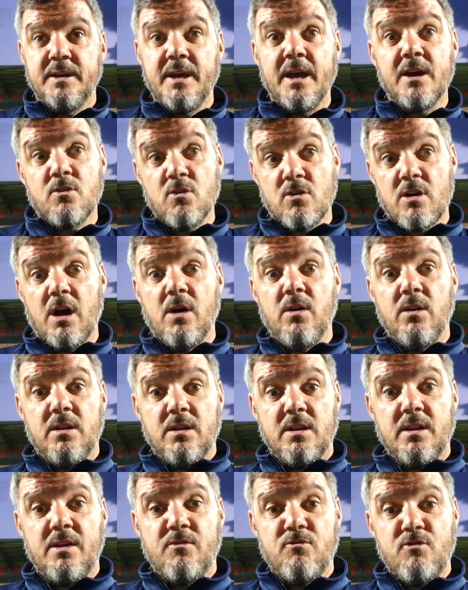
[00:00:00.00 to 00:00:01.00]
Yeah, good goal.
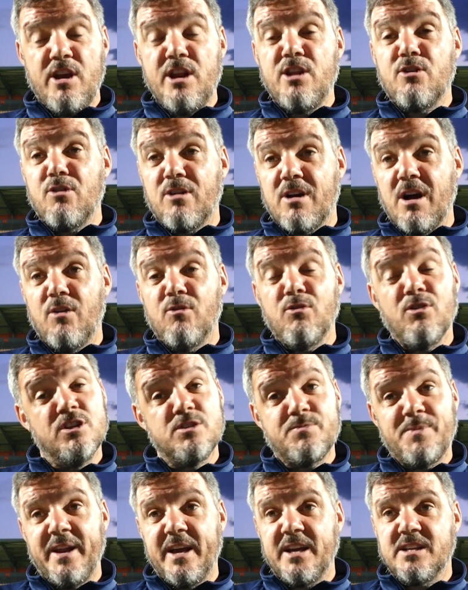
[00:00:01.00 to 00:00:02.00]
Really good goal.
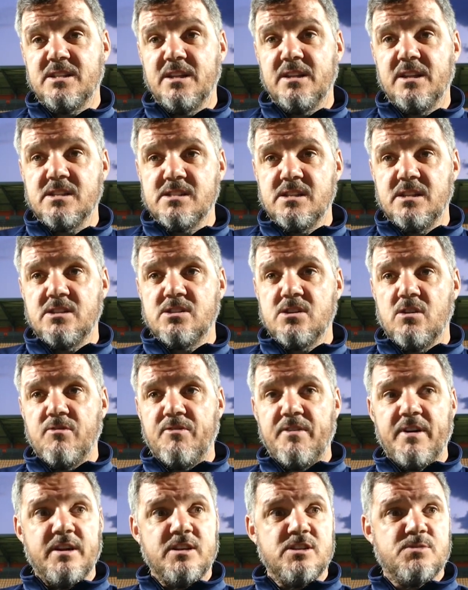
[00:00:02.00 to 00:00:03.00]
Ryan's been excellent, hasn't he, so
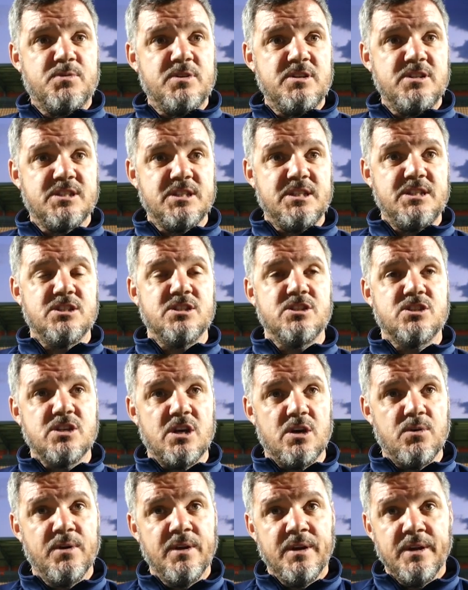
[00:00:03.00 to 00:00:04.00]
far this pre-season.
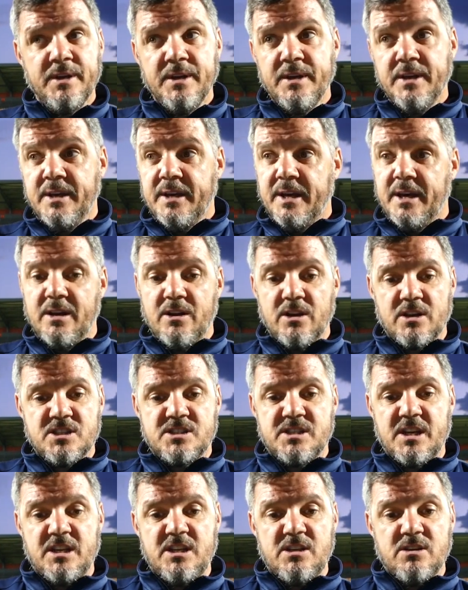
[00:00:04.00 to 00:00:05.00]
So, and like I
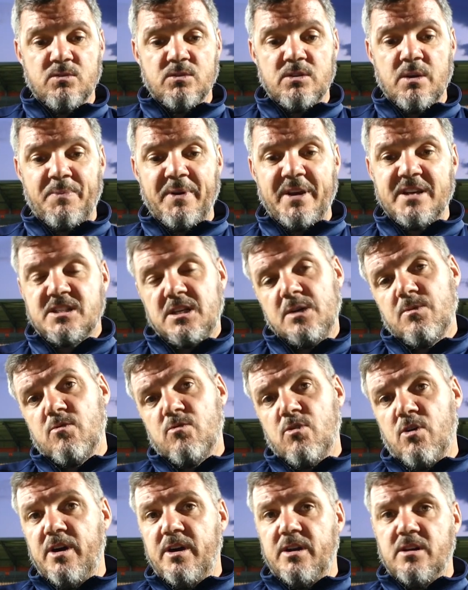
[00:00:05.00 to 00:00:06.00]
said, the biggest thing with
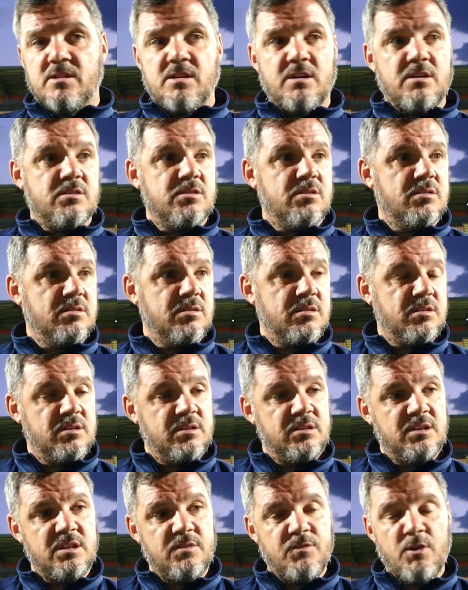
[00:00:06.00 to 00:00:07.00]
Ryan, I think we did
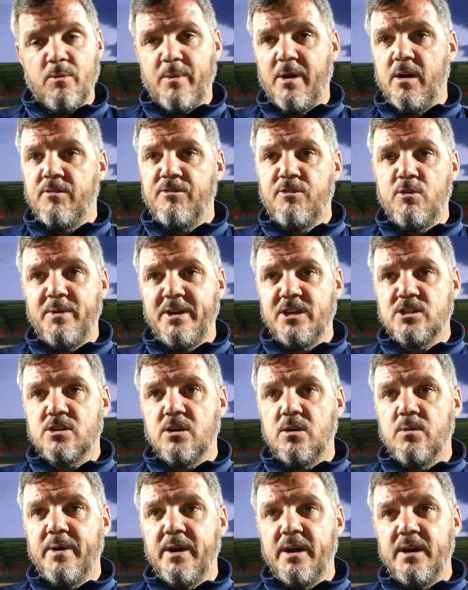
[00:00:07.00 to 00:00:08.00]
an interview about a few weeks
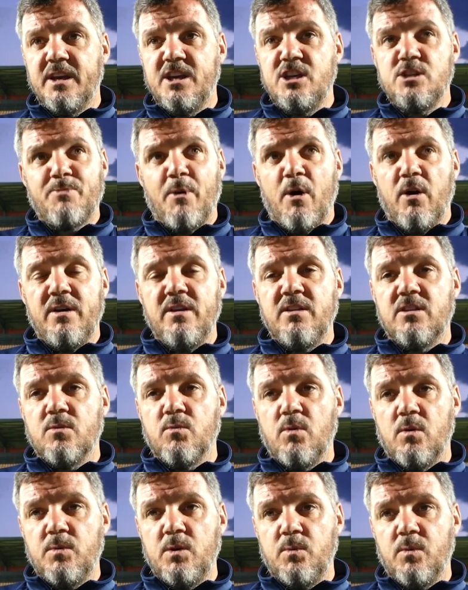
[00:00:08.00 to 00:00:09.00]
ago, where he's bought into
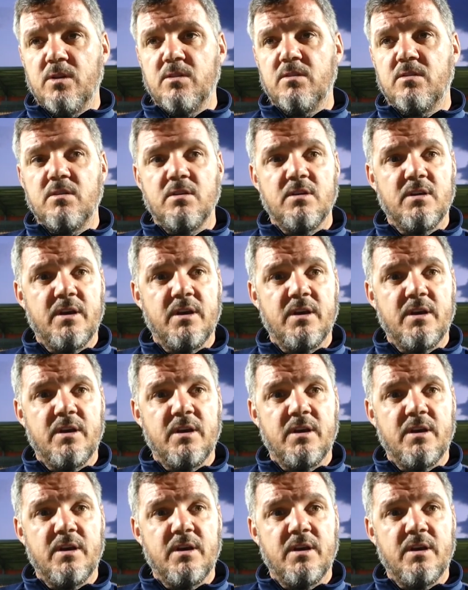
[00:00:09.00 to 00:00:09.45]
what we want.